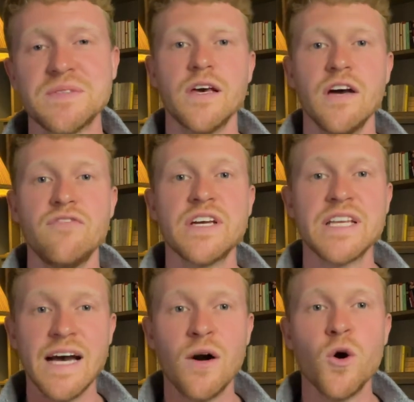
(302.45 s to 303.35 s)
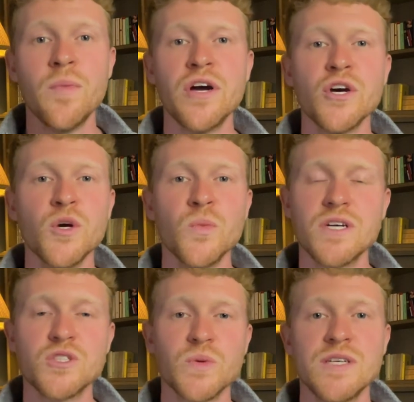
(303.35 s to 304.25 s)
I figured it out on my own when I
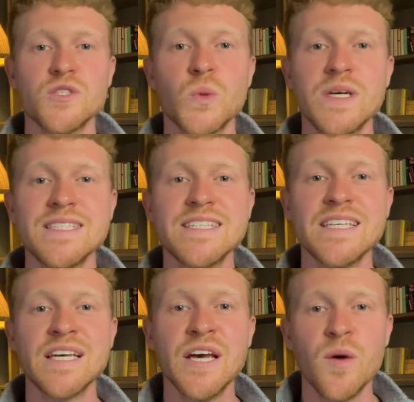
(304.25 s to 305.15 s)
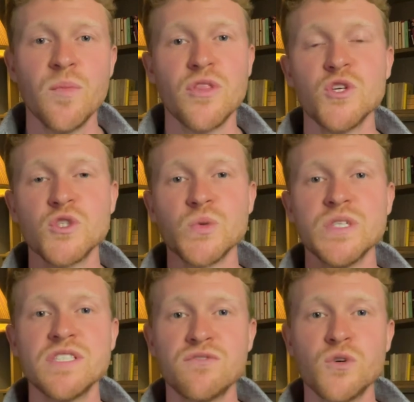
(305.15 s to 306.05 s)
was around 20, but those 3
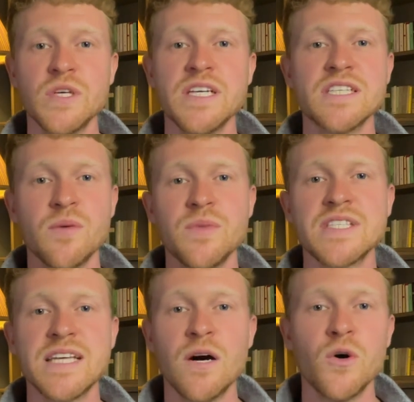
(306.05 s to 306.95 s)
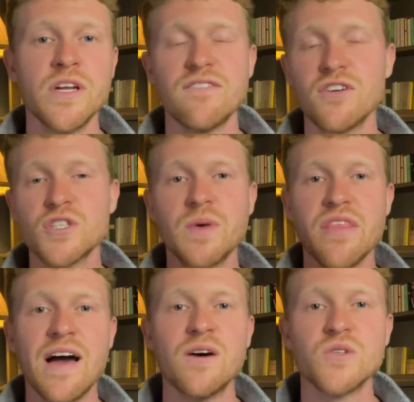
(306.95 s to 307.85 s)
to 4 years I missed out on have lost me
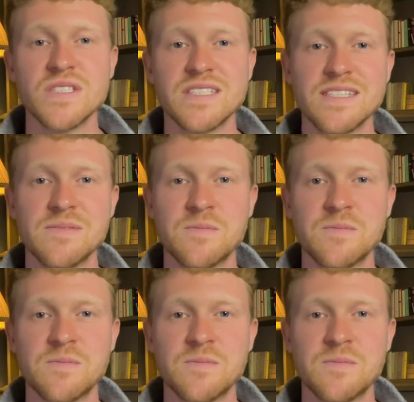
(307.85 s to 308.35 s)
thousands.